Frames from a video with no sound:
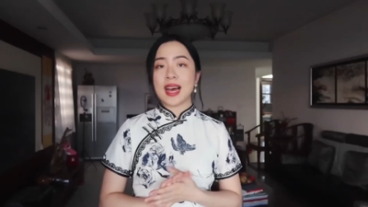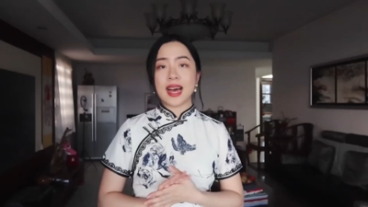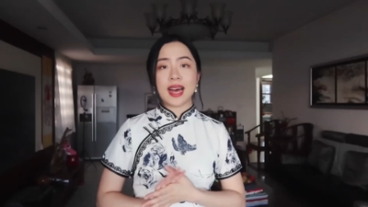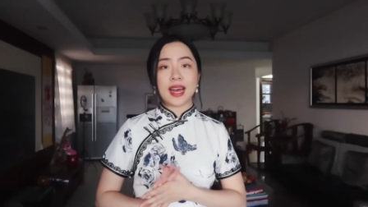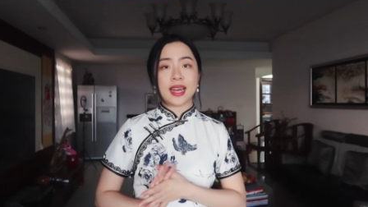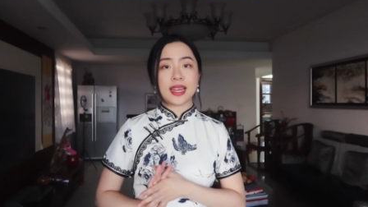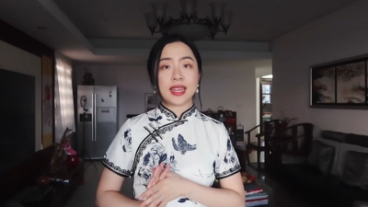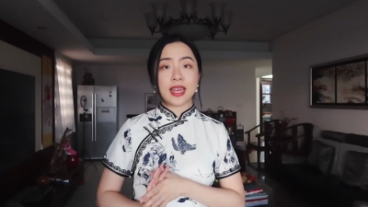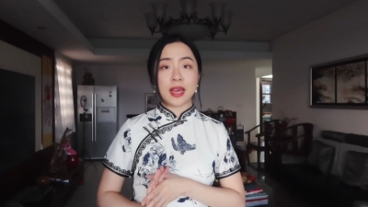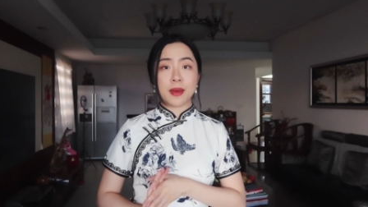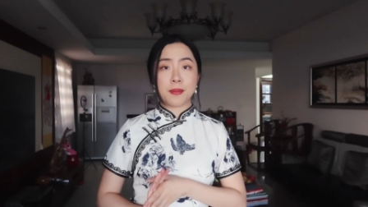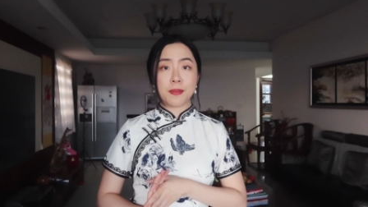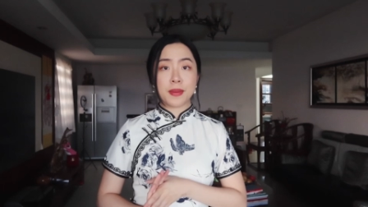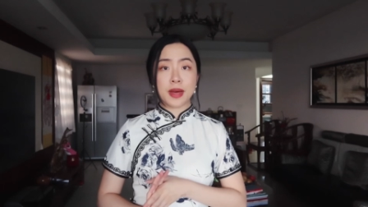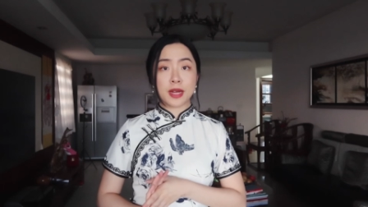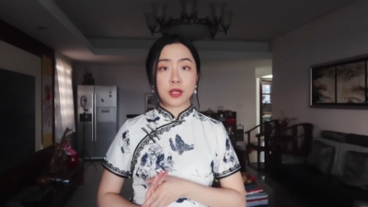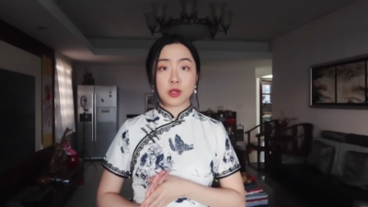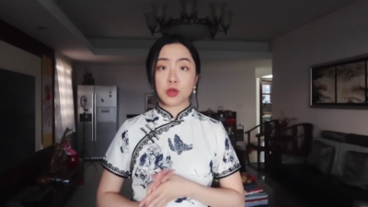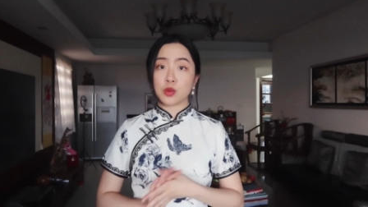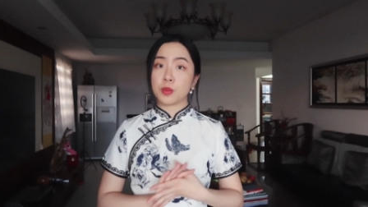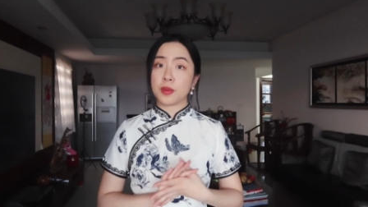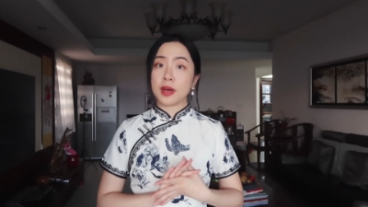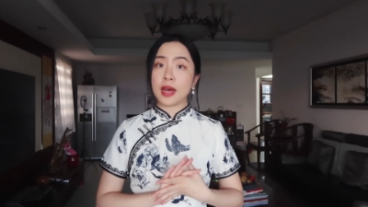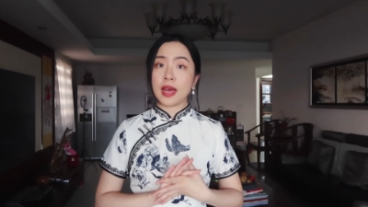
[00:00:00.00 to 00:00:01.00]
I came back
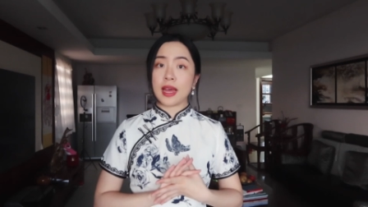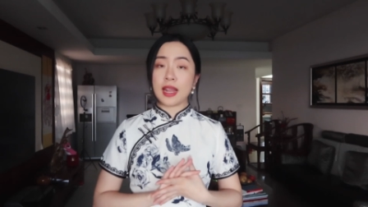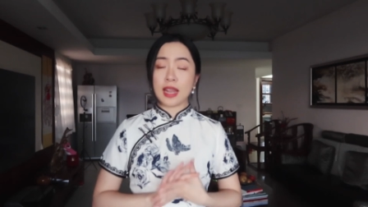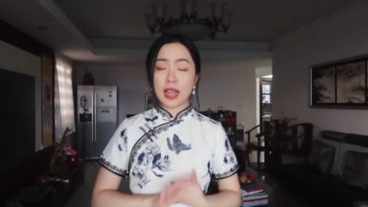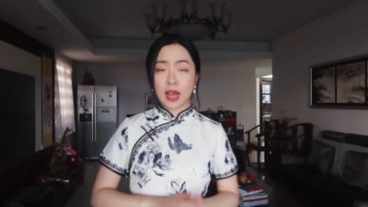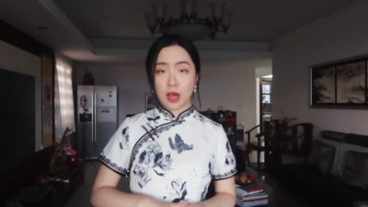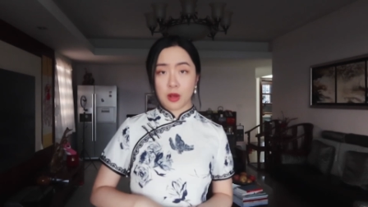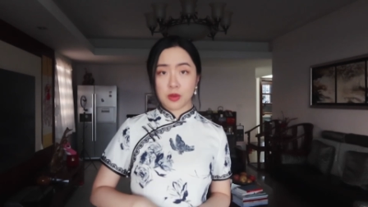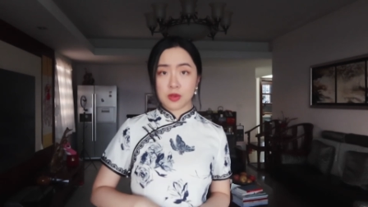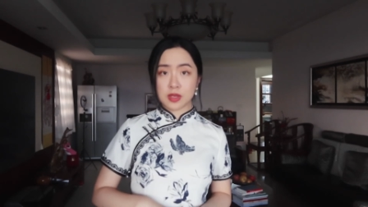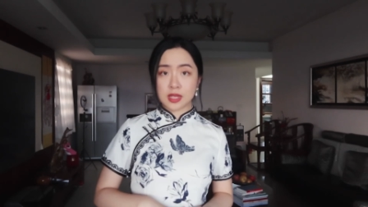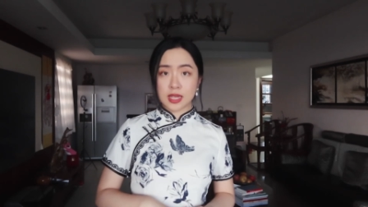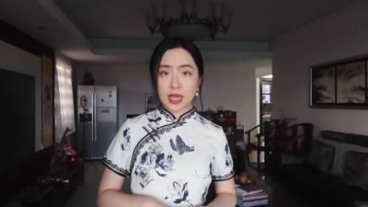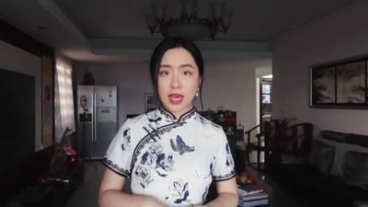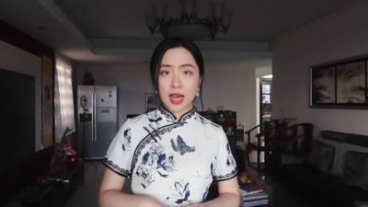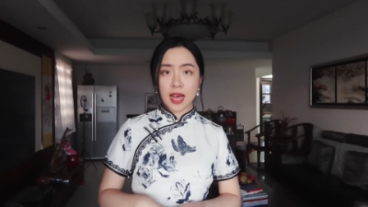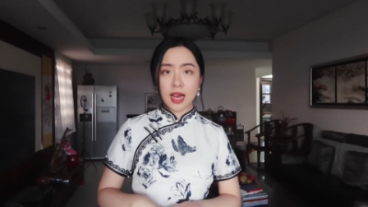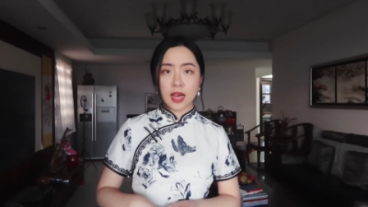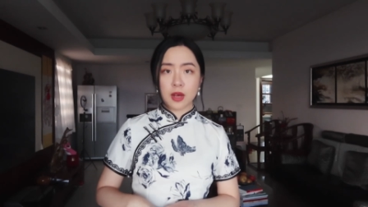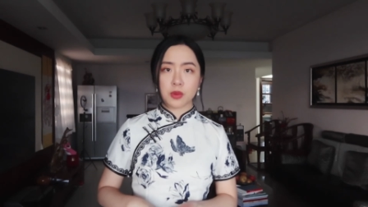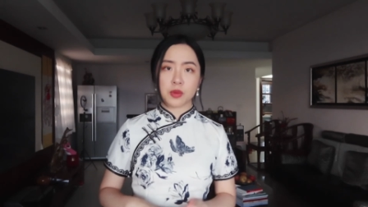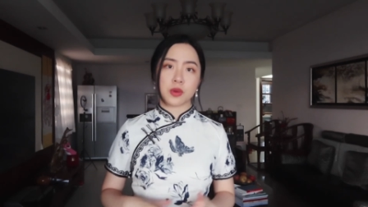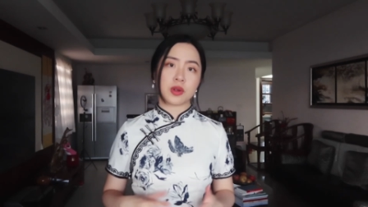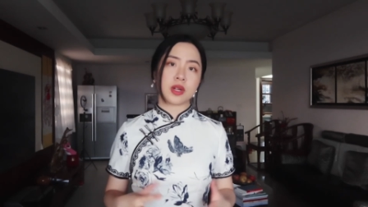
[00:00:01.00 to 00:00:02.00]
to my
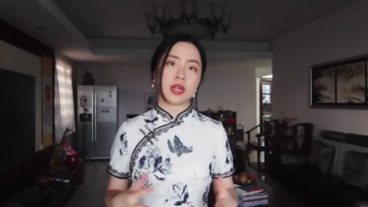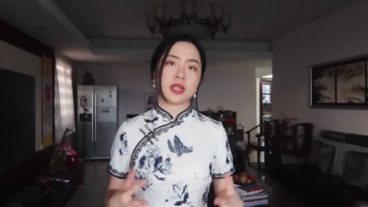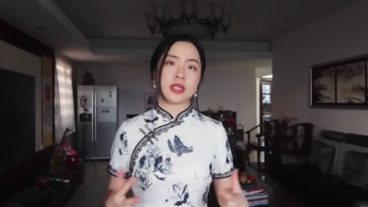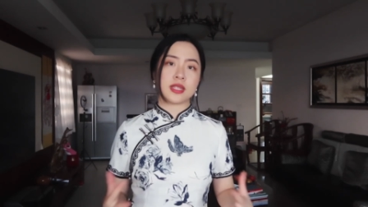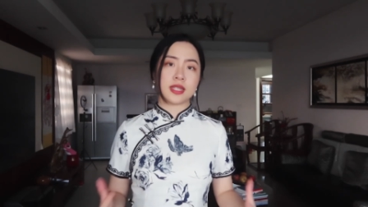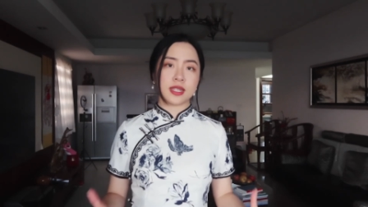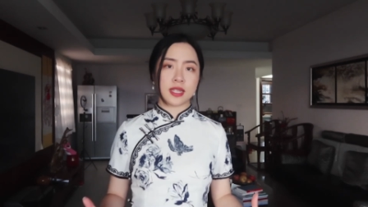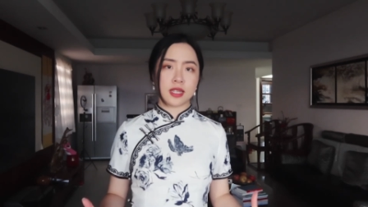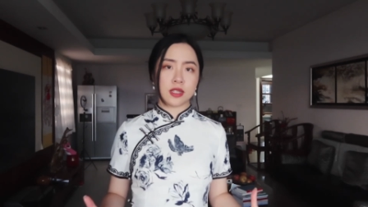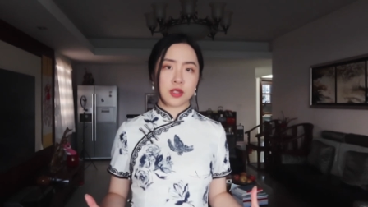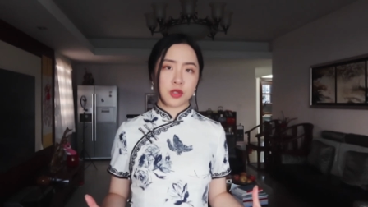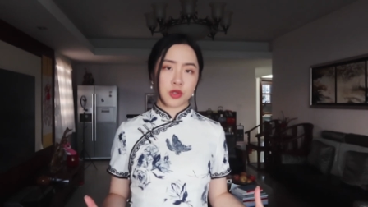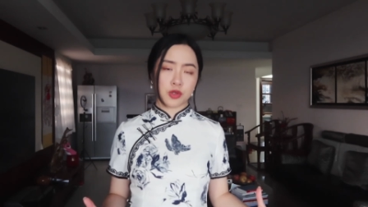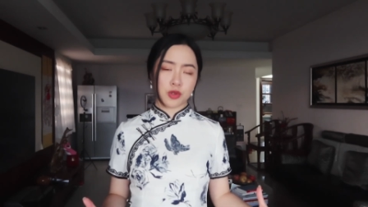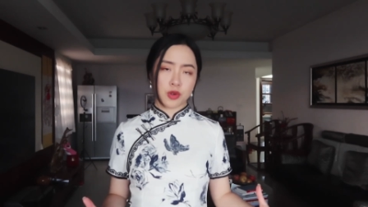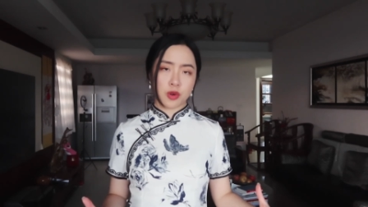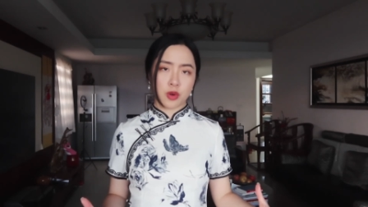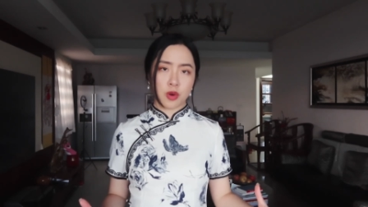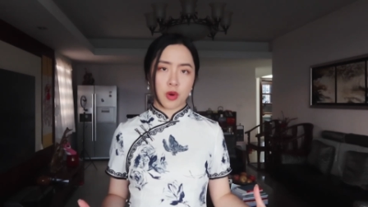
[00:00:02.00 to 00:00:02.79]
laojia, or ancestral